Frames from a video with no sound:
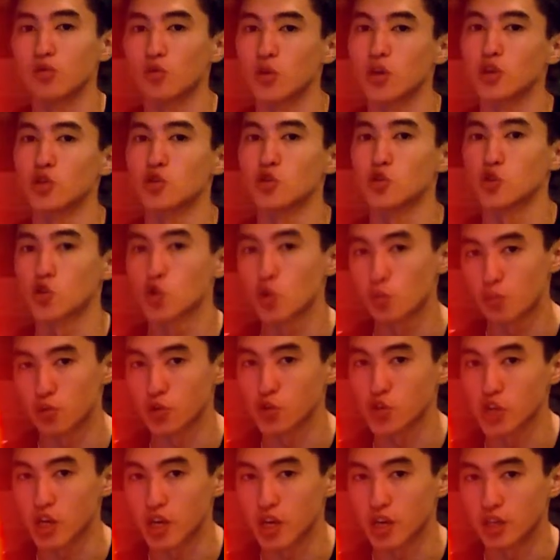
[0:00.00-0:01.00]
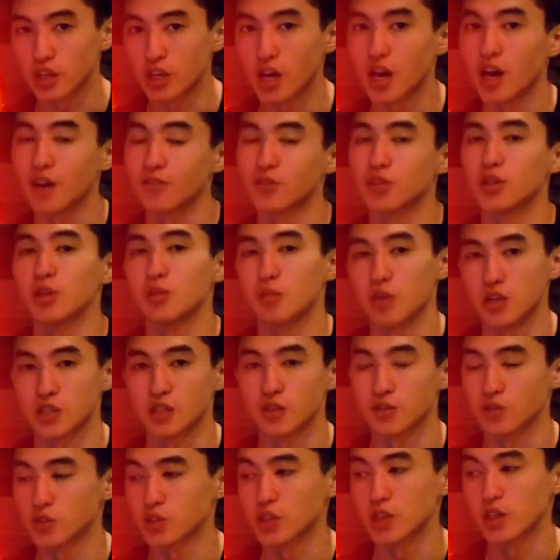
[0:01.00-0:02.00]
red supergiant after the
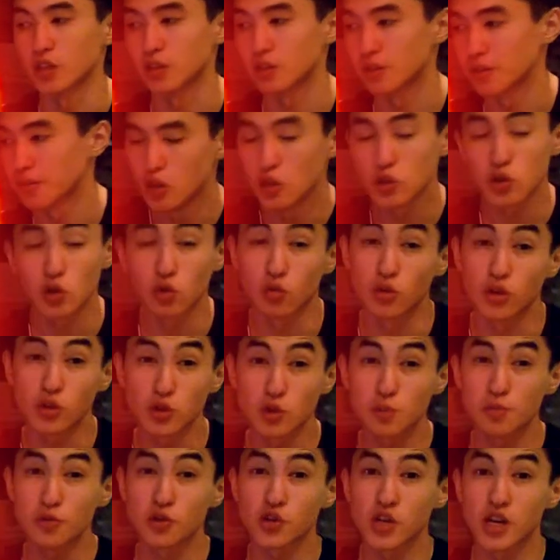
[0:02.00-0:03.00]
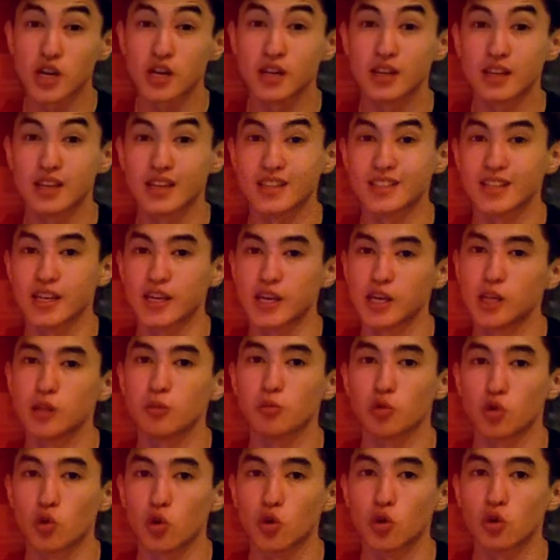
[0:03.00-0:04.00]
massive star. So red supergiant is a
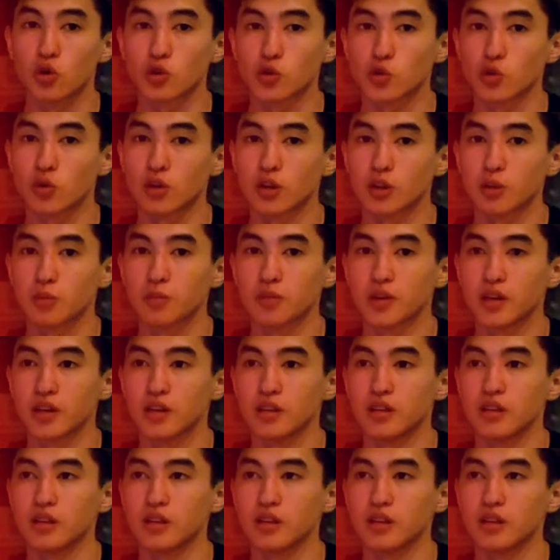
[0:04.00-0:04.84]
helium core surrounded by